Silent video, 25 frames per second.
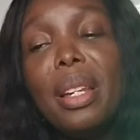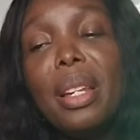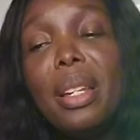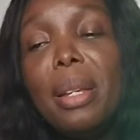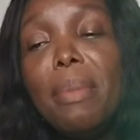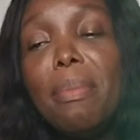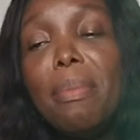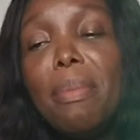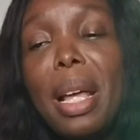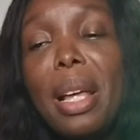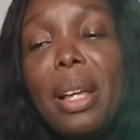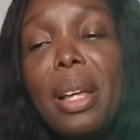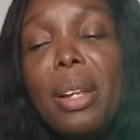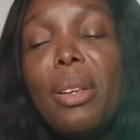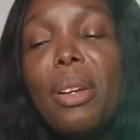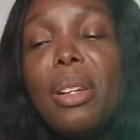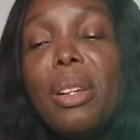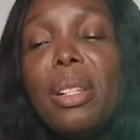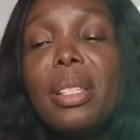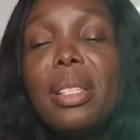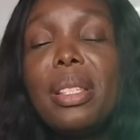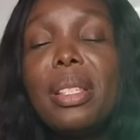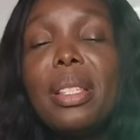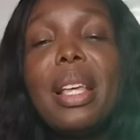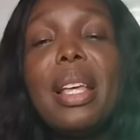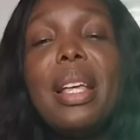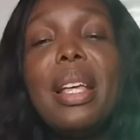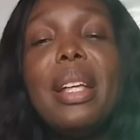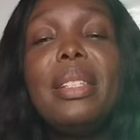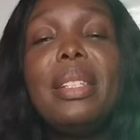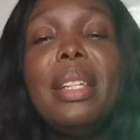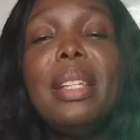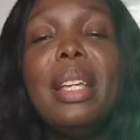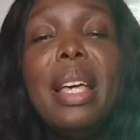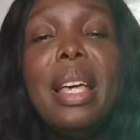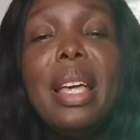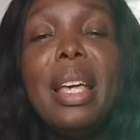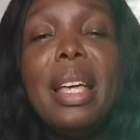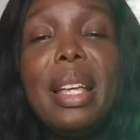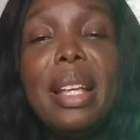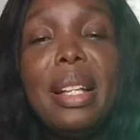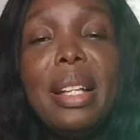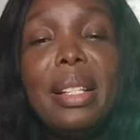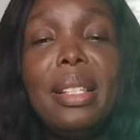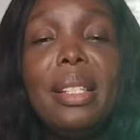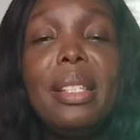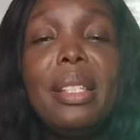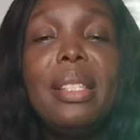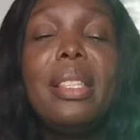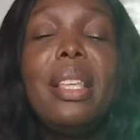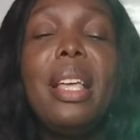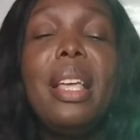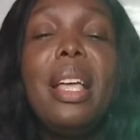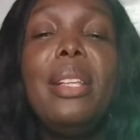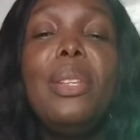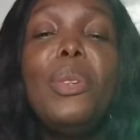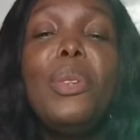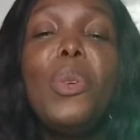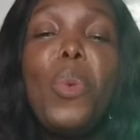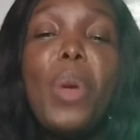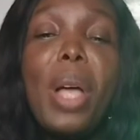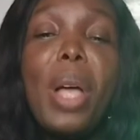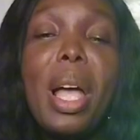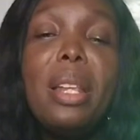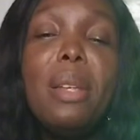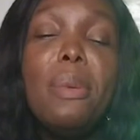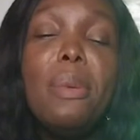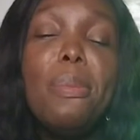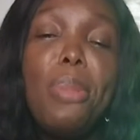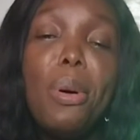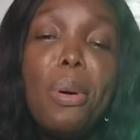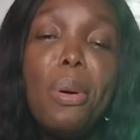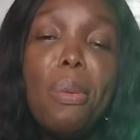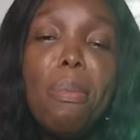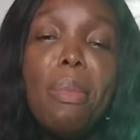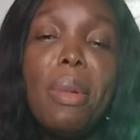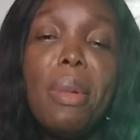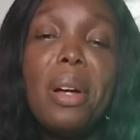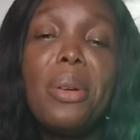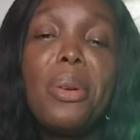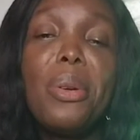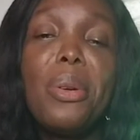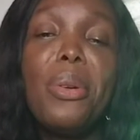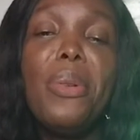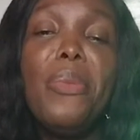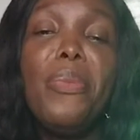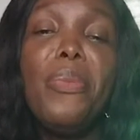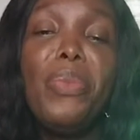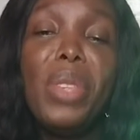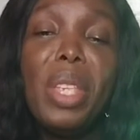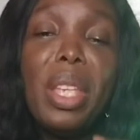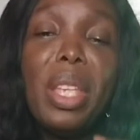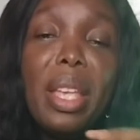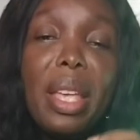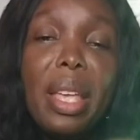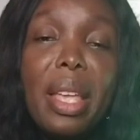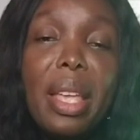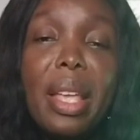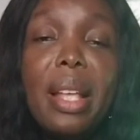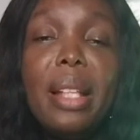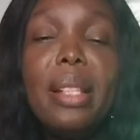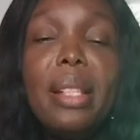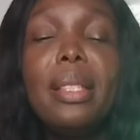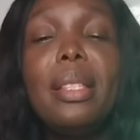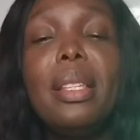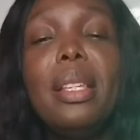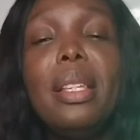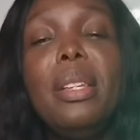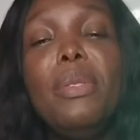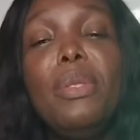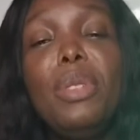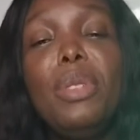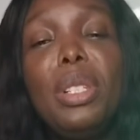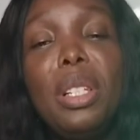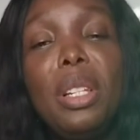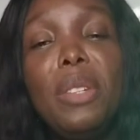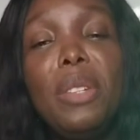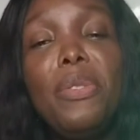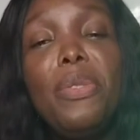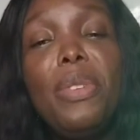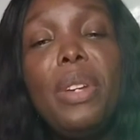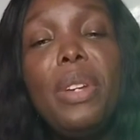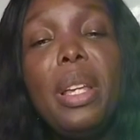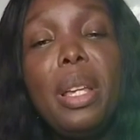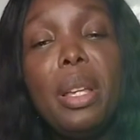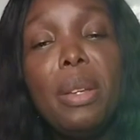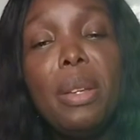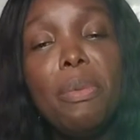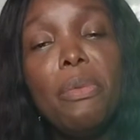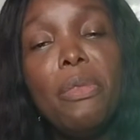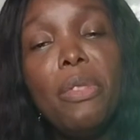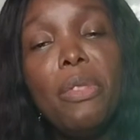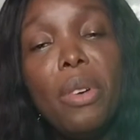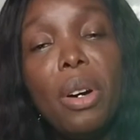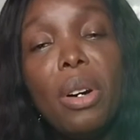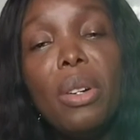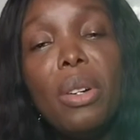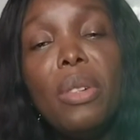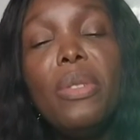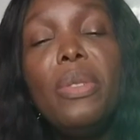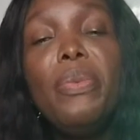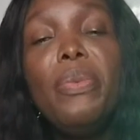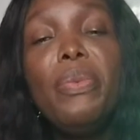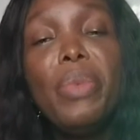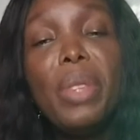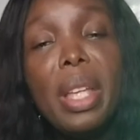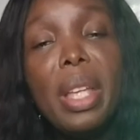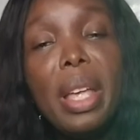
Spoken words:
The myeloid stage is the stage where the bone marrow is chiefly involved